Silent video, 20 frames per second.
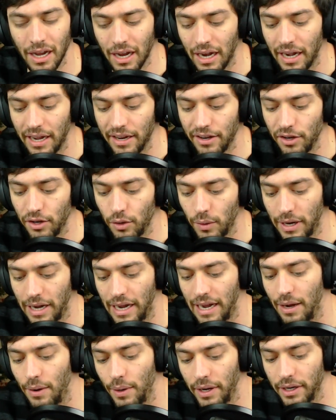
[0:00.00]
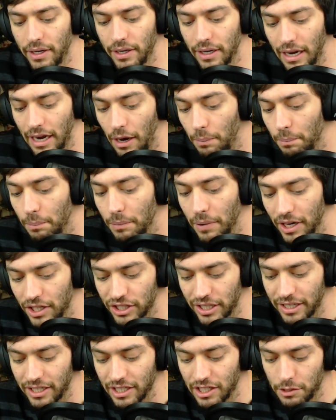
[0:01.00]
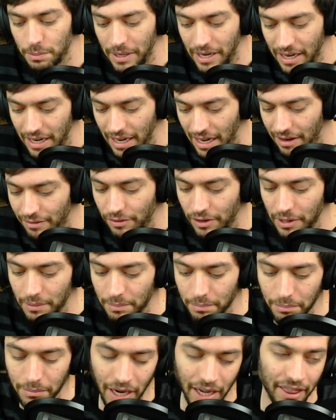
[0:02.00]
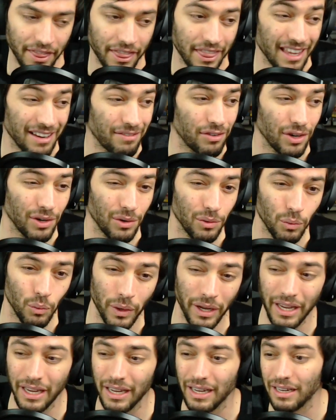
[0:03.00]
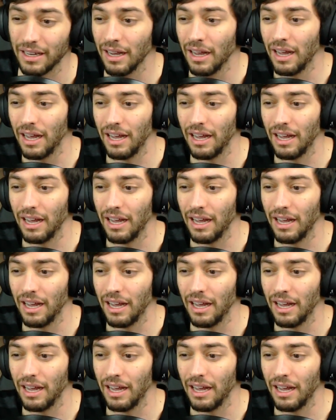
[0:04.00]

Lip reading: I knew how much I could spend every month, every week,